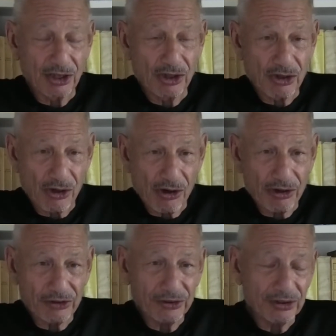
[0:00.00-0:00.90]

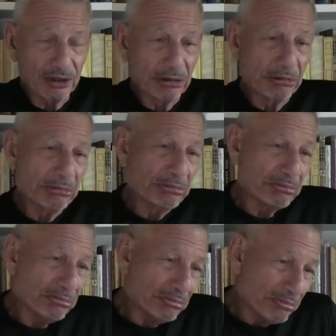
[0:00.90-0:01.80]
cause
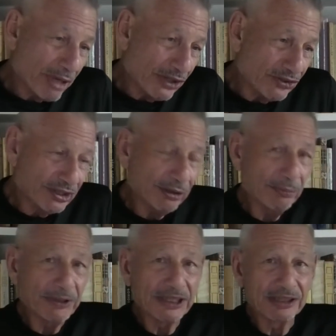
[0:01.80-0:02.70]
may still
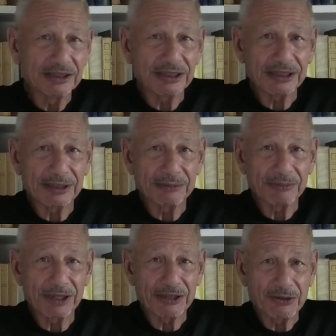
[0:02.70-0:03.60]
be
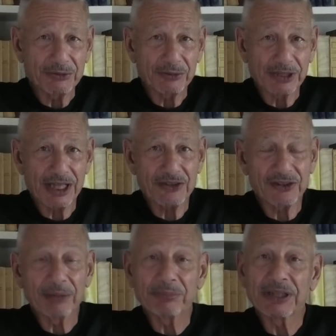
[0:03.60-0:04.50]
a useful
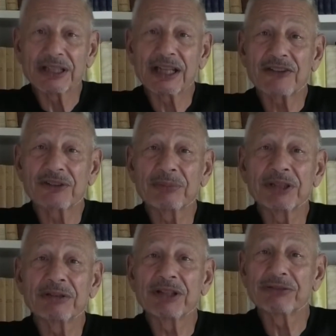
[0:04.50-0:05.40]
concept, but it has to be
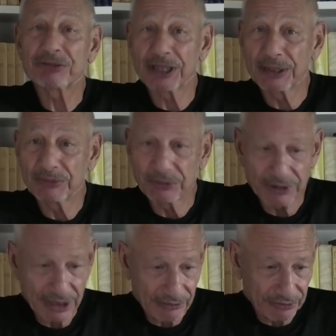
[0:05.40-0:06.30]
reframed. We
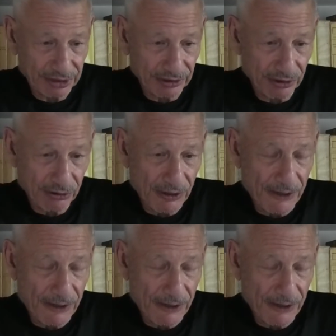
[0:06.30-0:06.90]
have to go